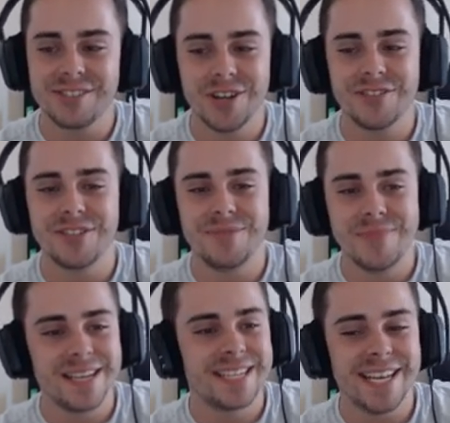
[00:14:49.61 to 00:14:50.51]
drafted
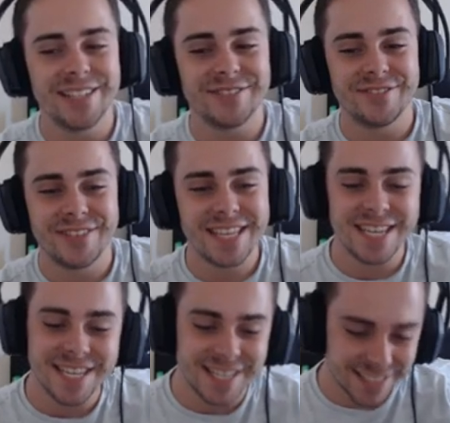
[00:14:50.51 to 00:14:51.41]
myself
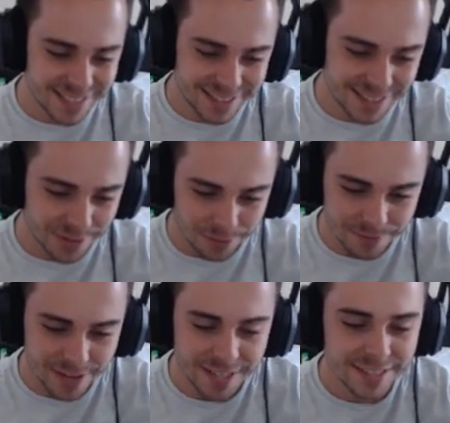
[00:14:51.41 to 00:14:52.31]
the
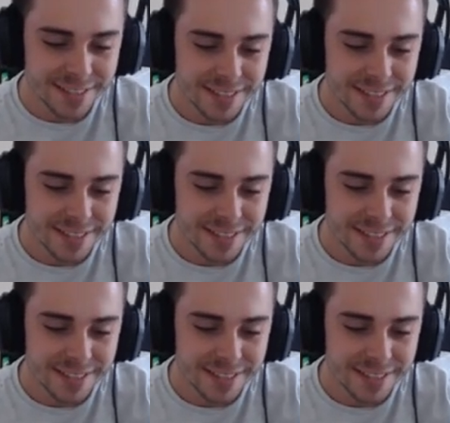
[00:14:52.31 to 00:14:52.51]
Donphan.